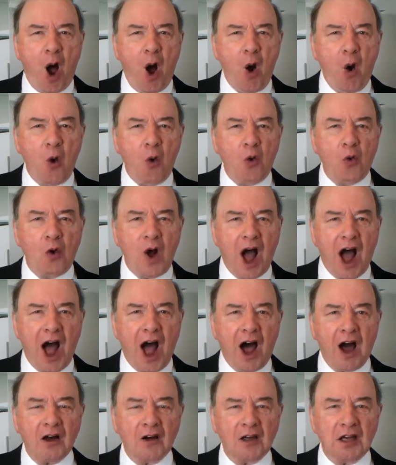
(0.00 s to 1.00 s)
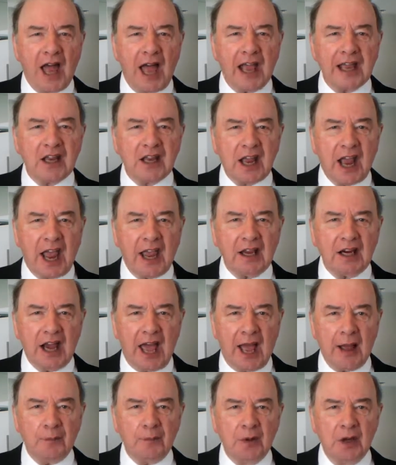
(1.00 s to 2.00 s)
whole heart like
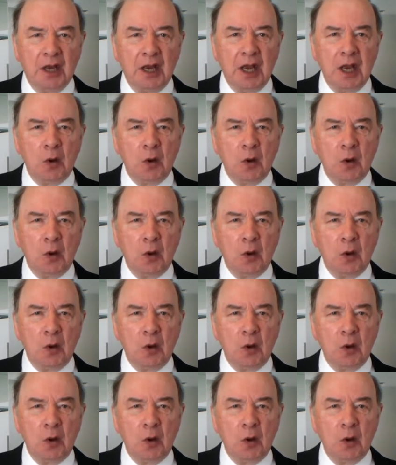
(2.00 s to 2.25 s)
Caleb,